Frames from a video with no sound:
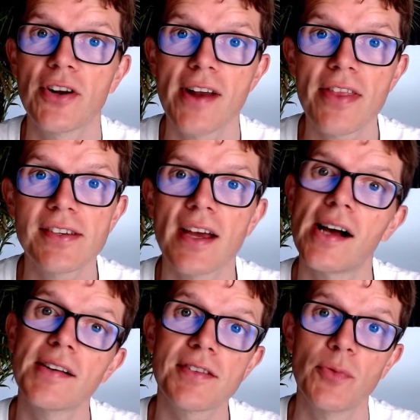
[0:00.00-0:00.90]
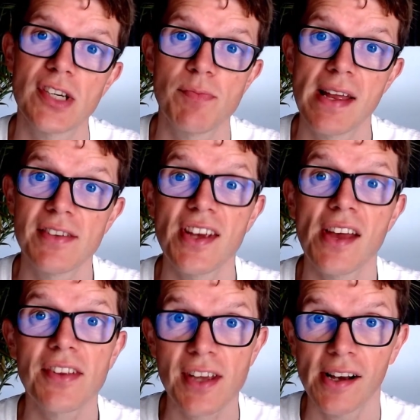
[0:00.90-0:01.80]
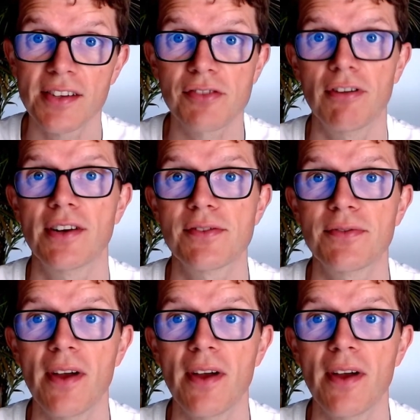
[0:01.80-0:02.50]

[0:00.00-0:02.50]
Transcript: another task, which means the other task runs